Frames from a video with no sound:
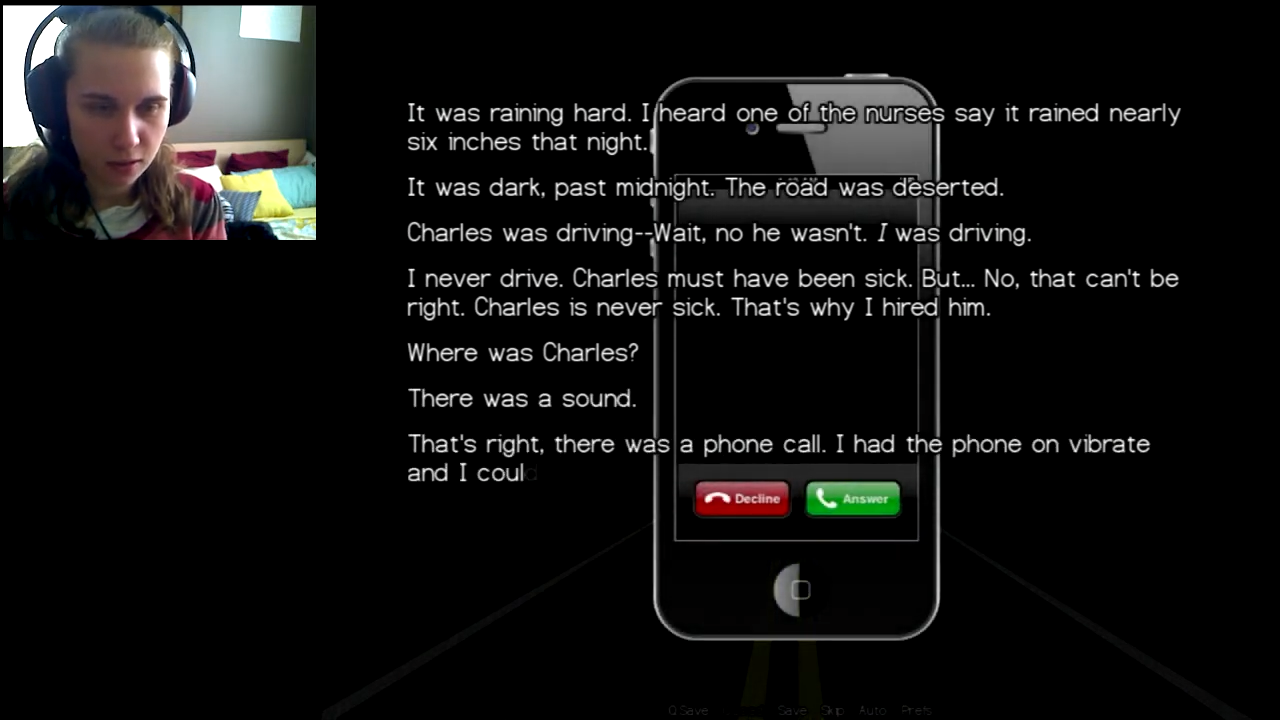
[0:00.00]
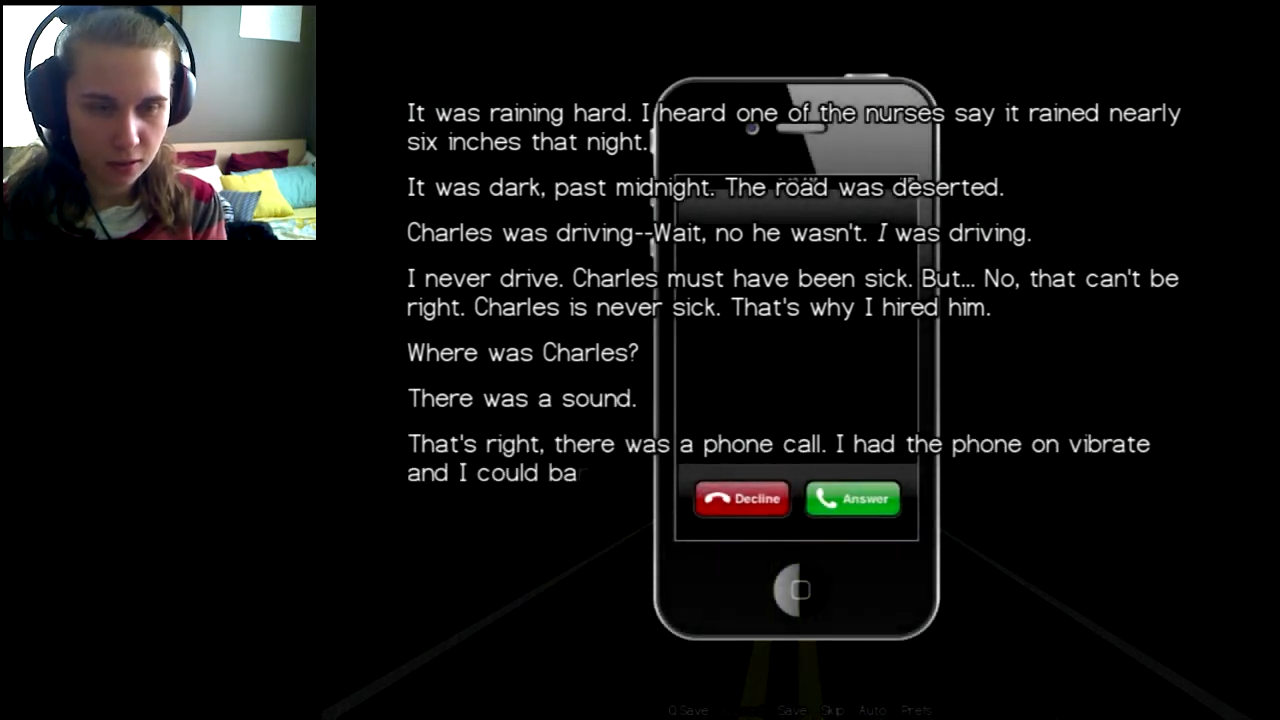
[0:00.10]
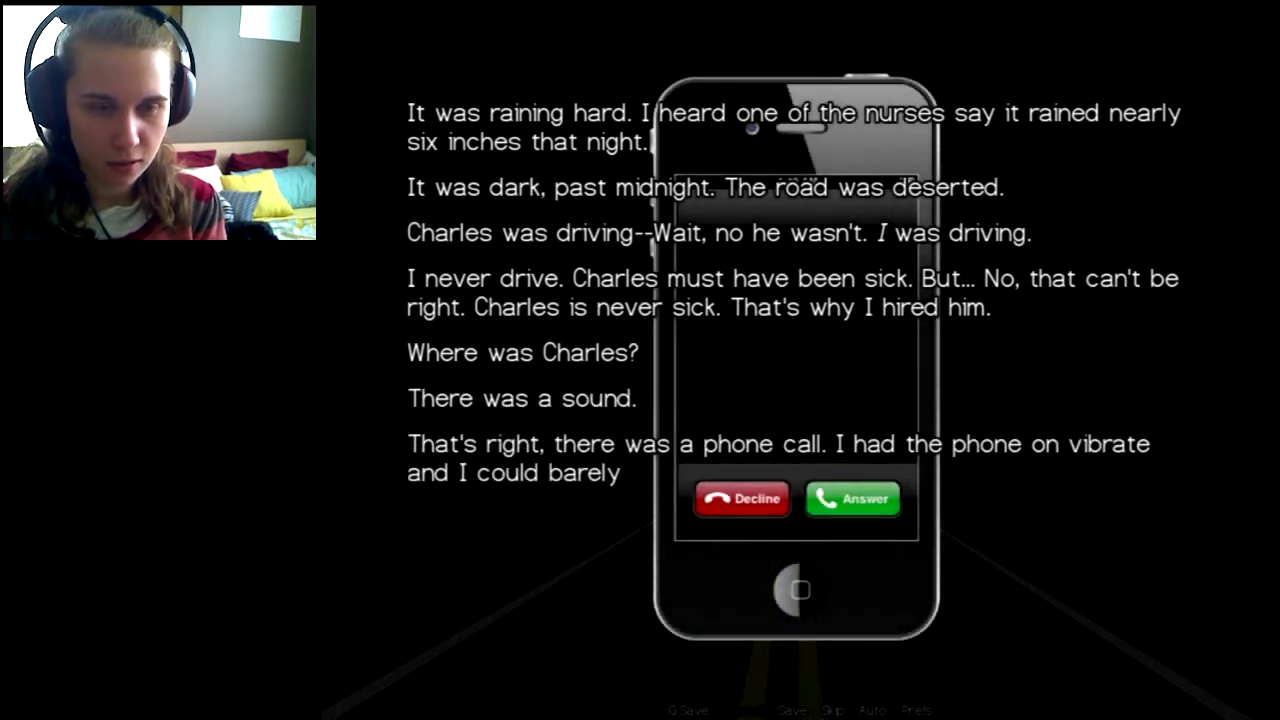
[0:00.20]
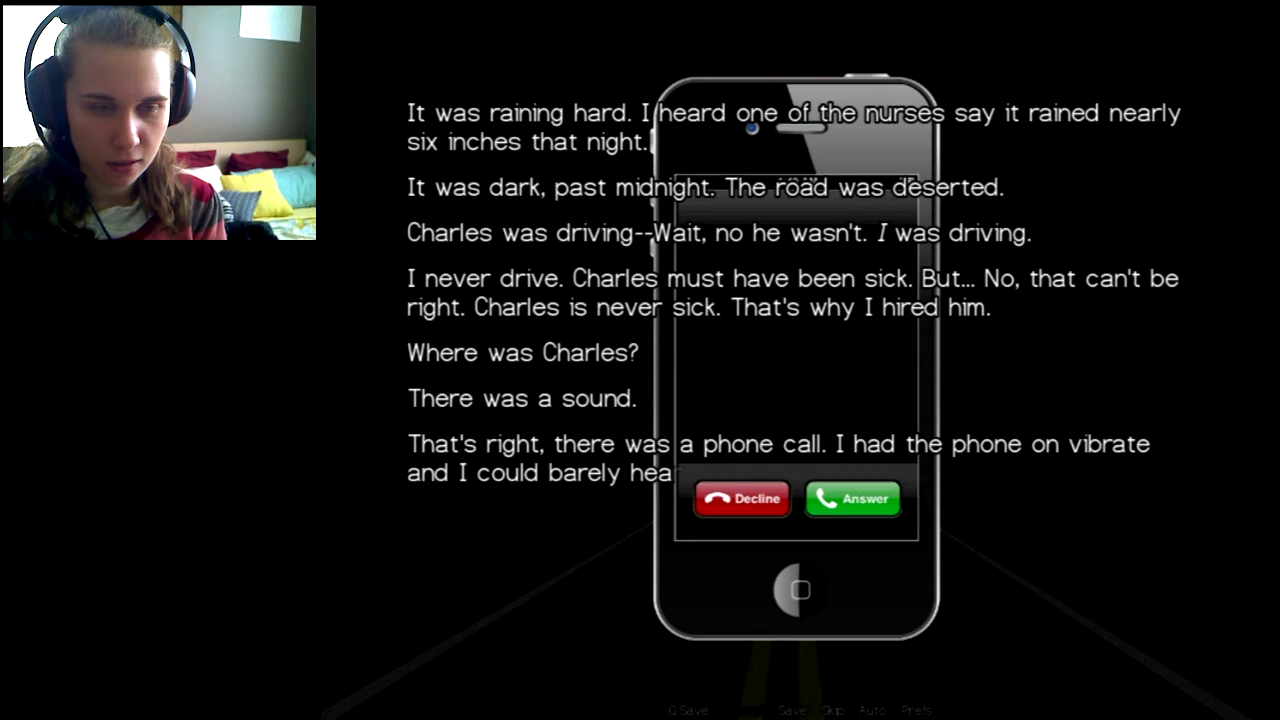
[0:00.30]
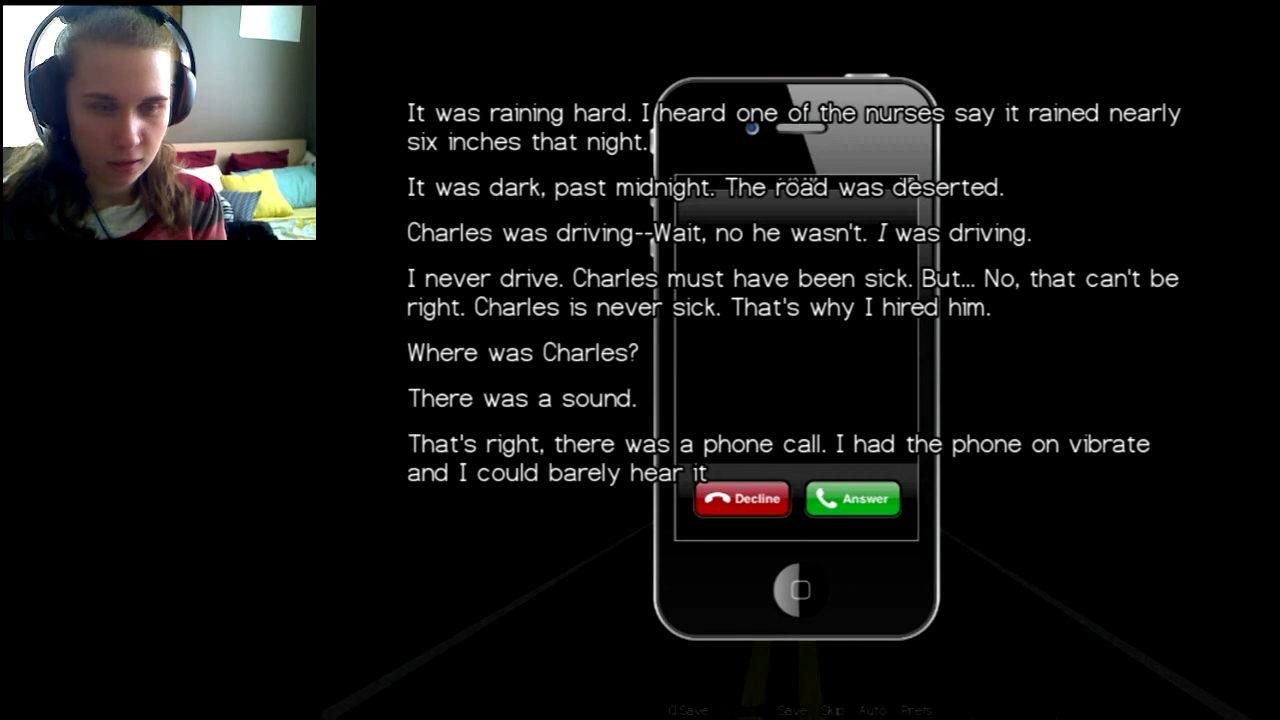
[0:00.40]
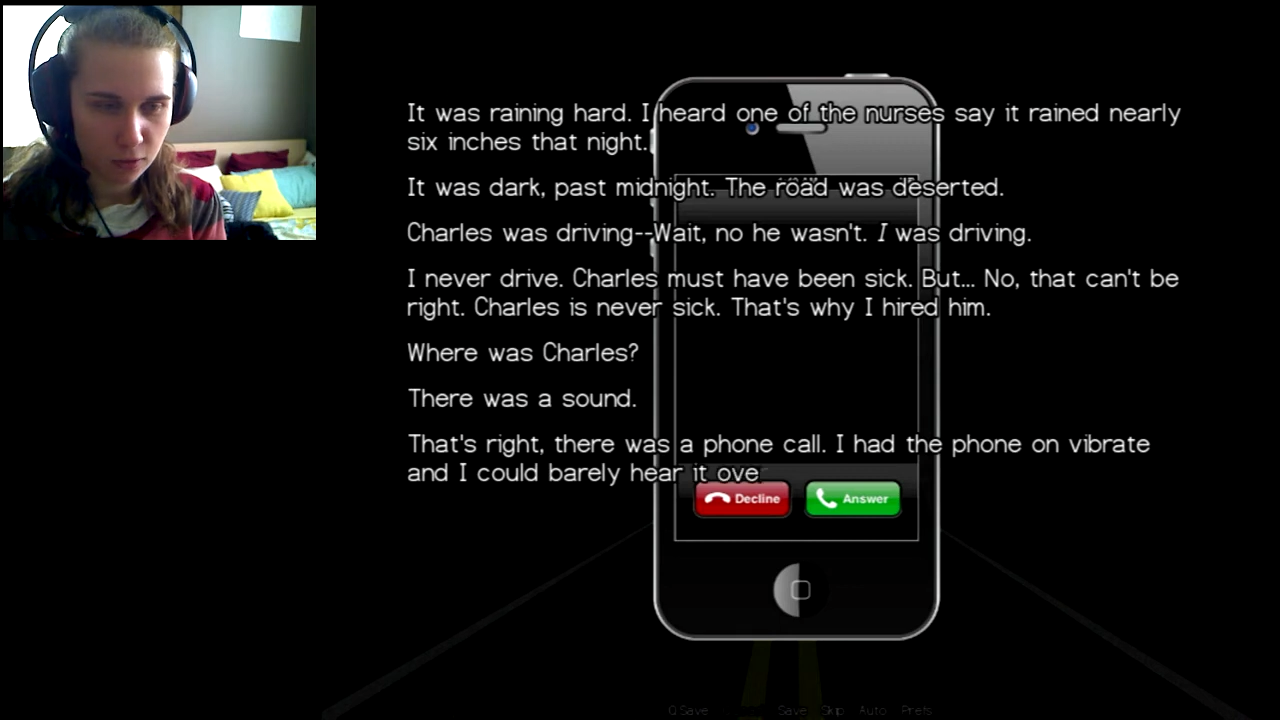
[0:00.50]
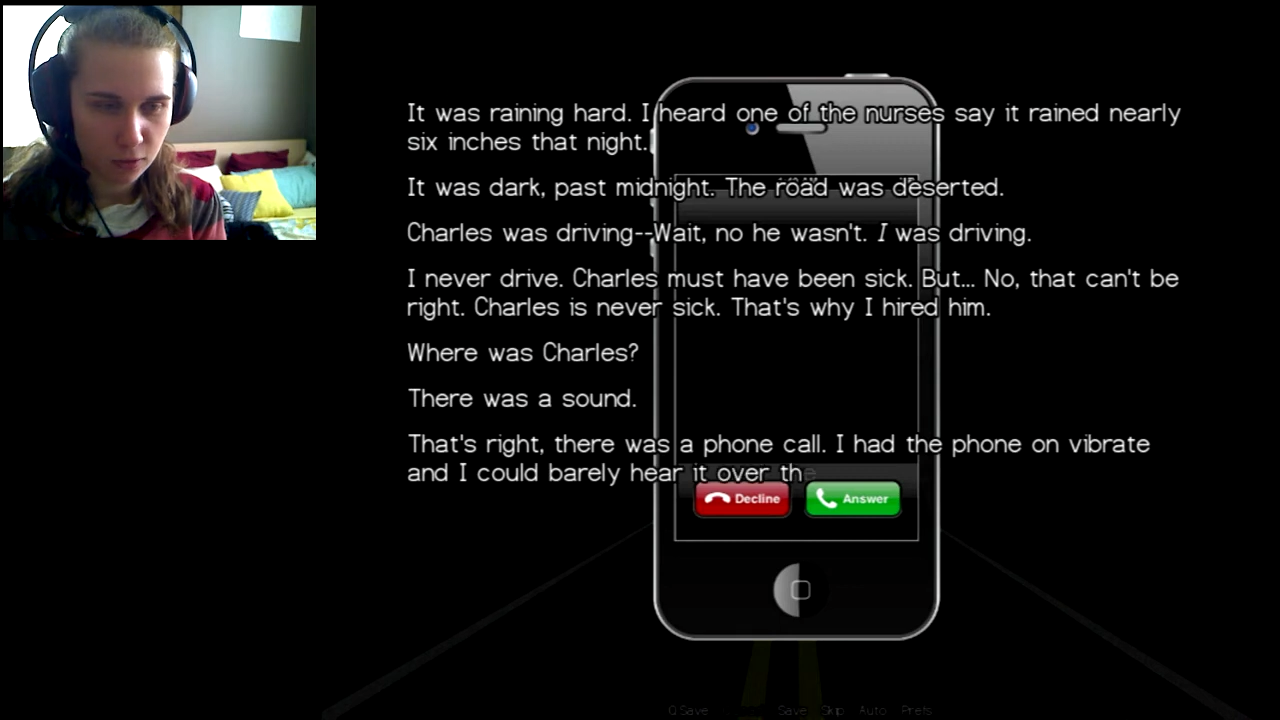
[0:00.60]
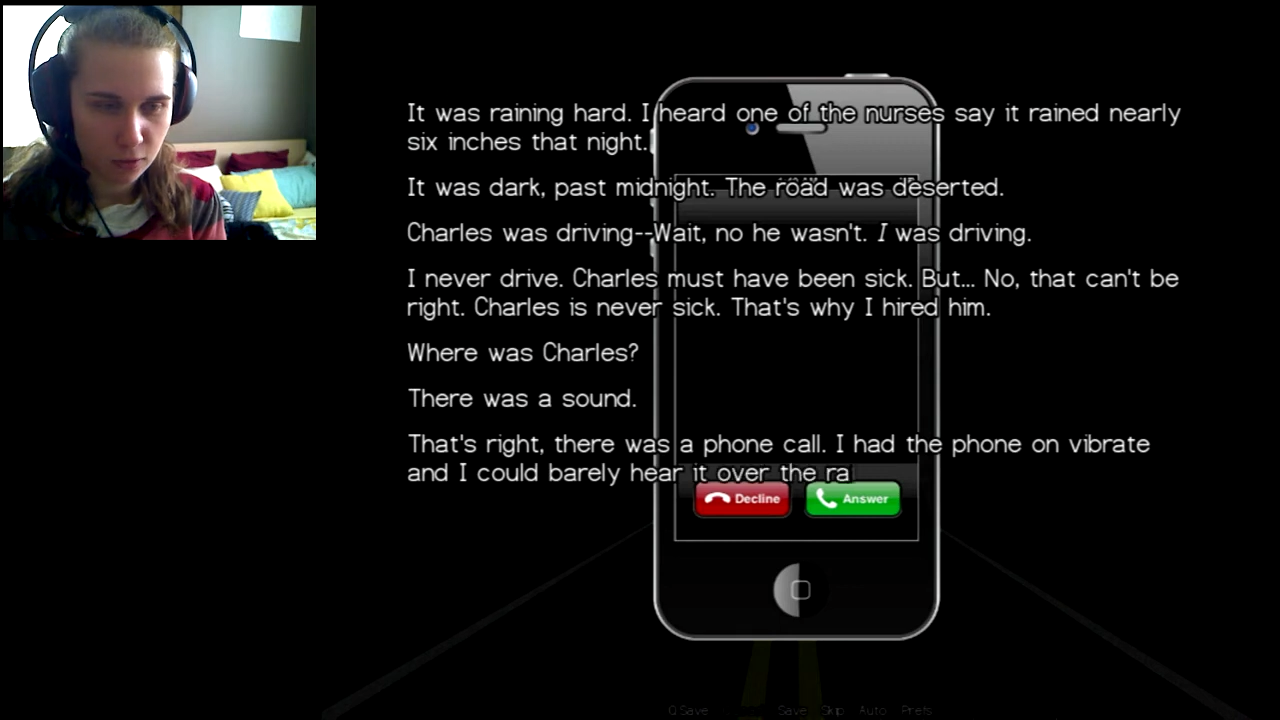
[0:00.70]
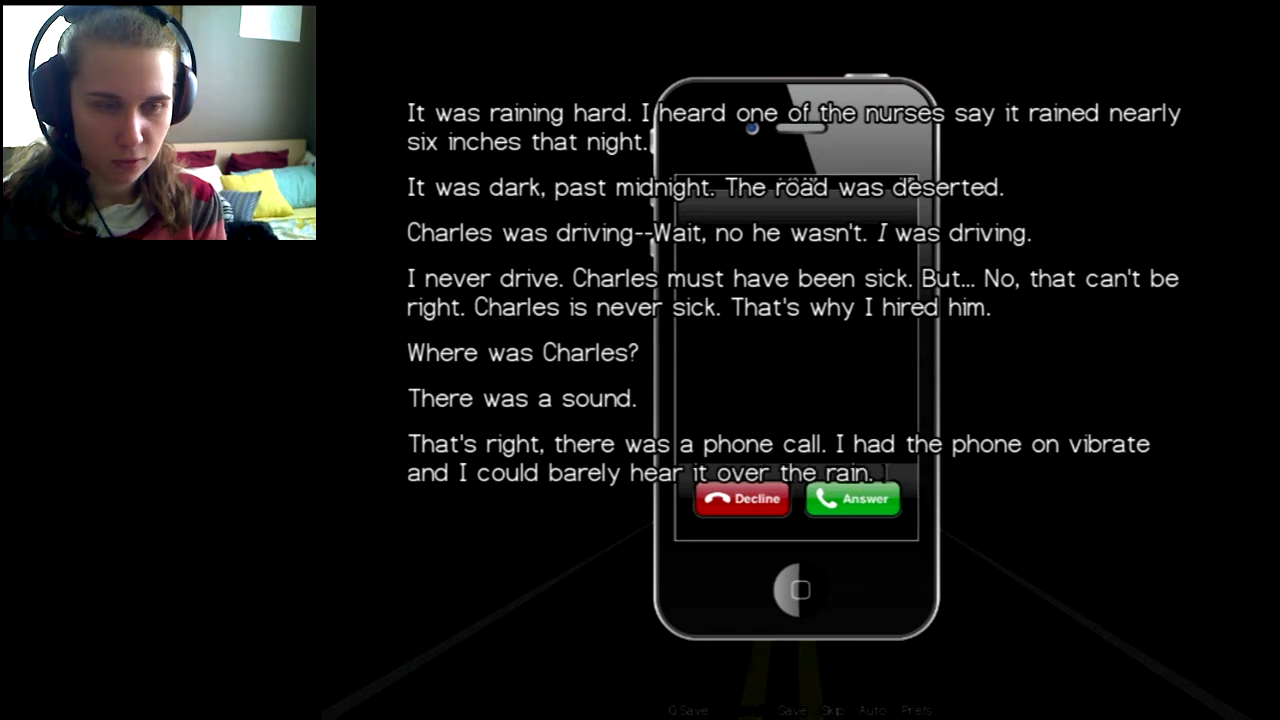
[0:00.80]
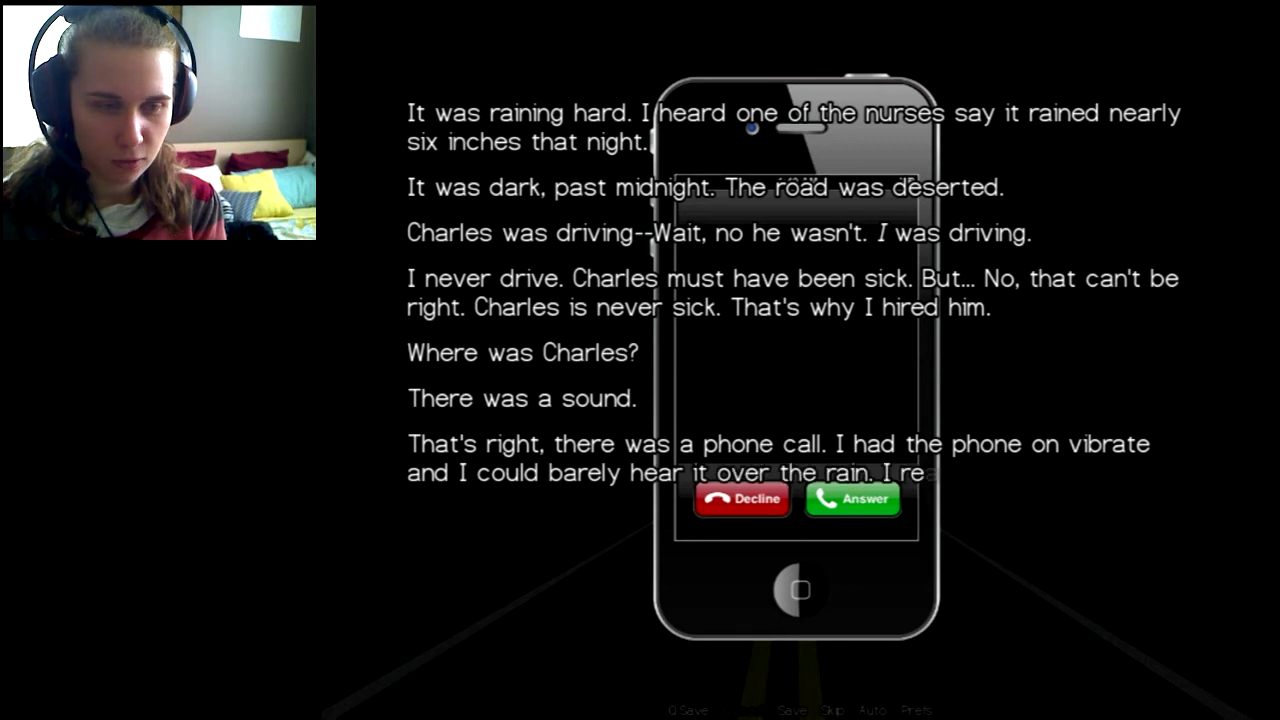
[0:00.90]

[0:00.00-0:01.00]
There was a phone call.